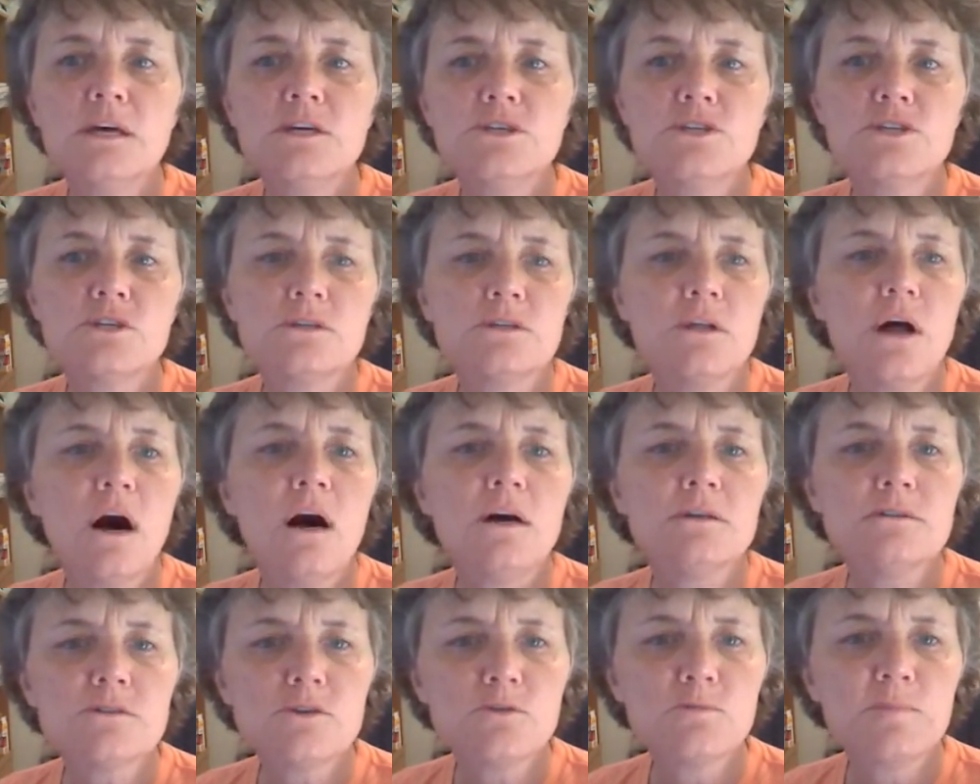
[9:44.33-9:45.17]
She'll
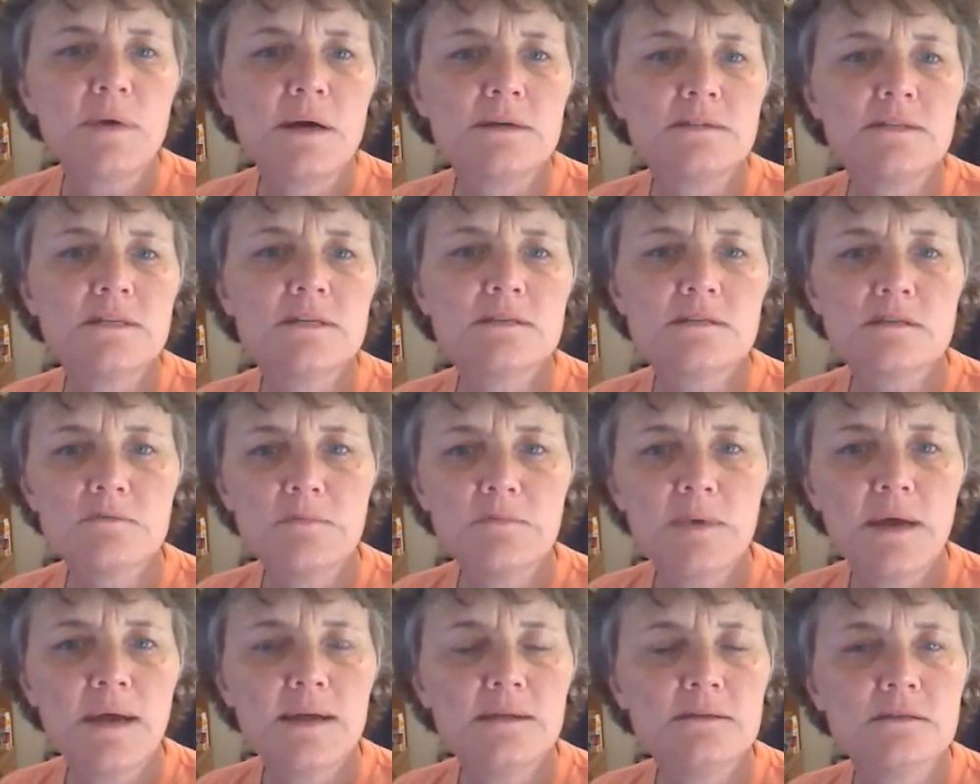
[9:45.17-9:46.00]
also
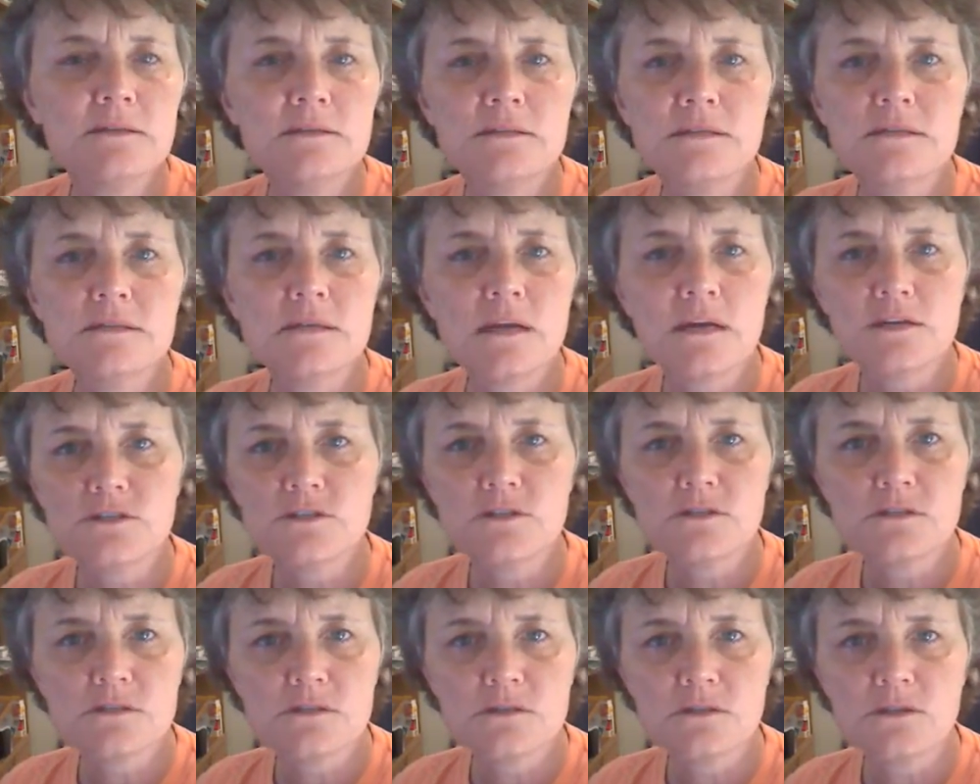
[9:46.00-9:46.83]
participate in the
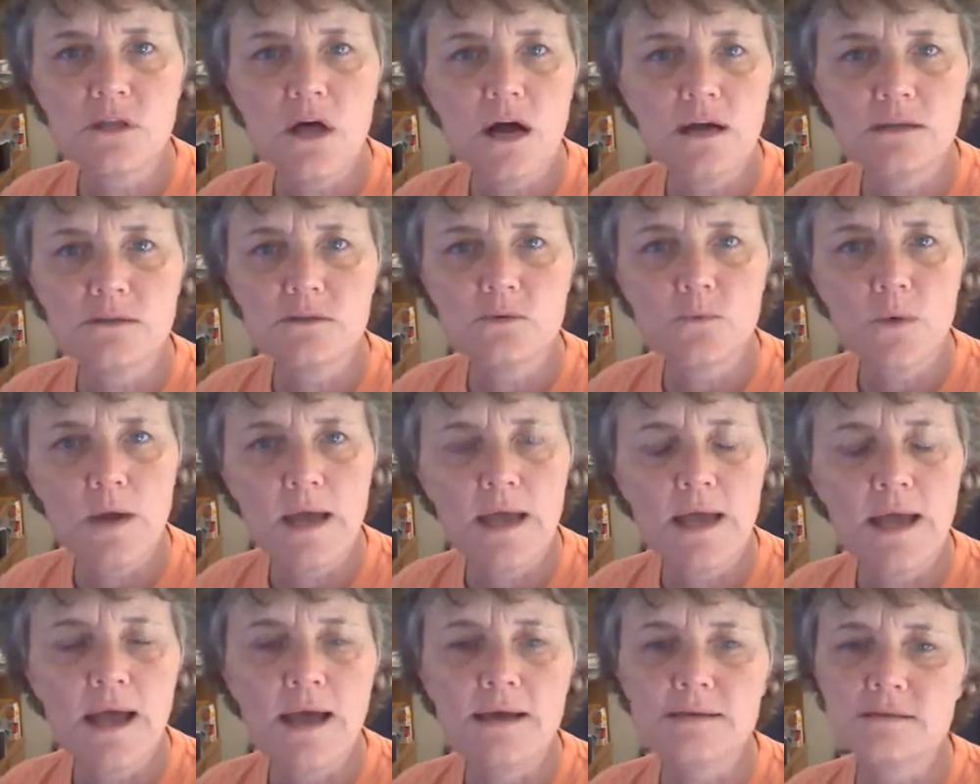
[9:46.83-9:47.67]
discussions along the
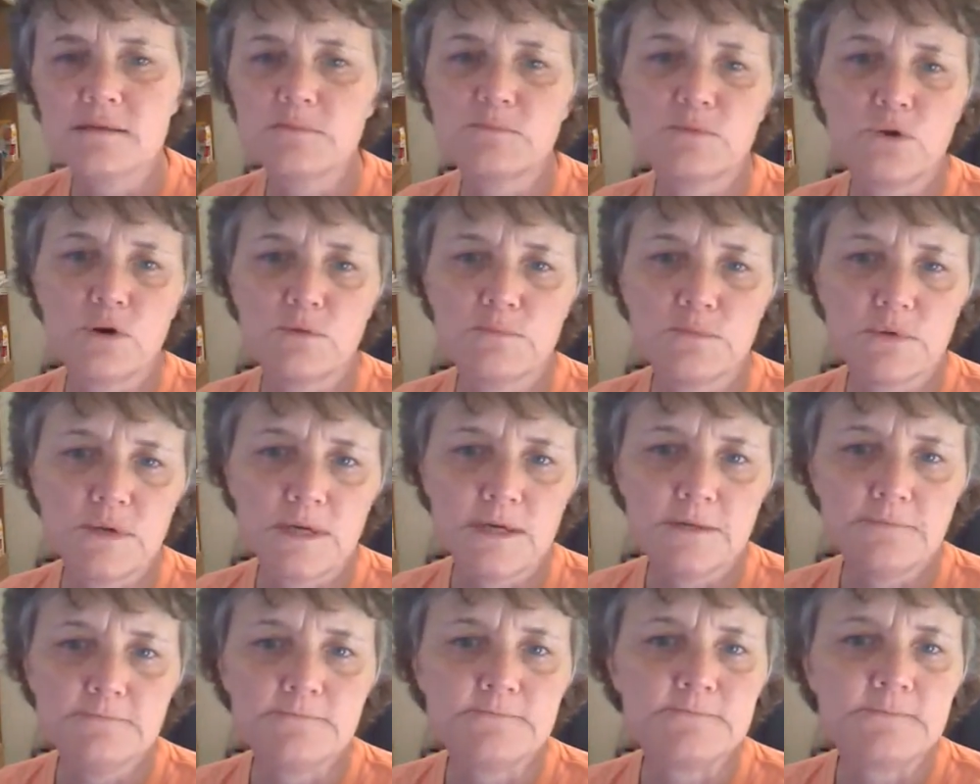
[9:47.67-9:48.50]
way as
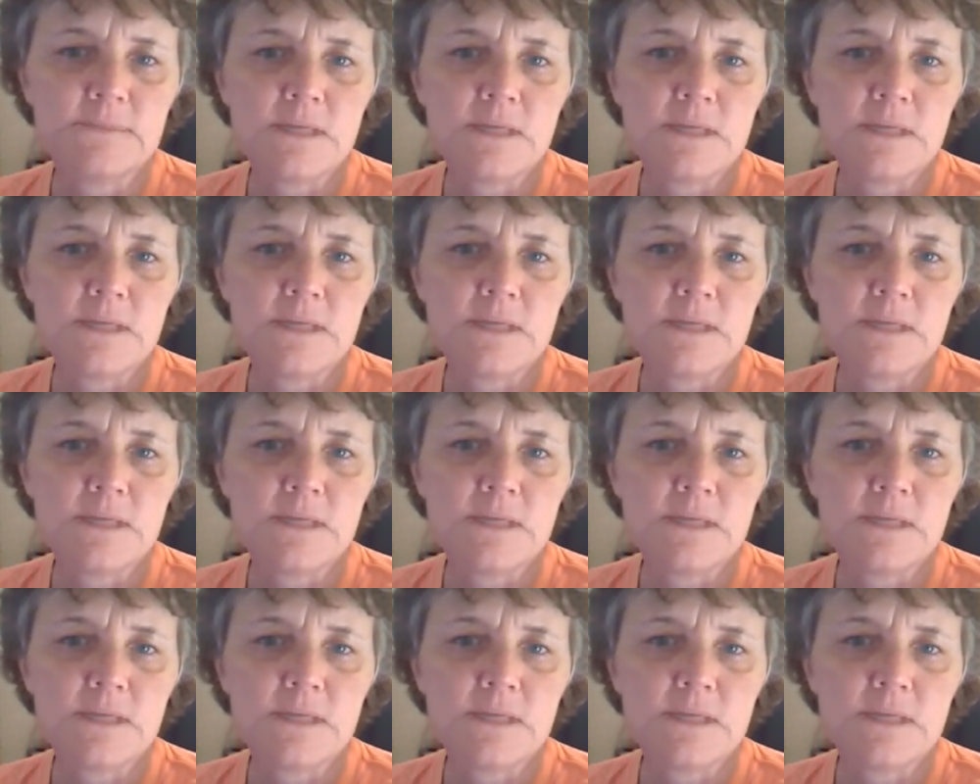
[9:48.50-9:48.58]
appropriate.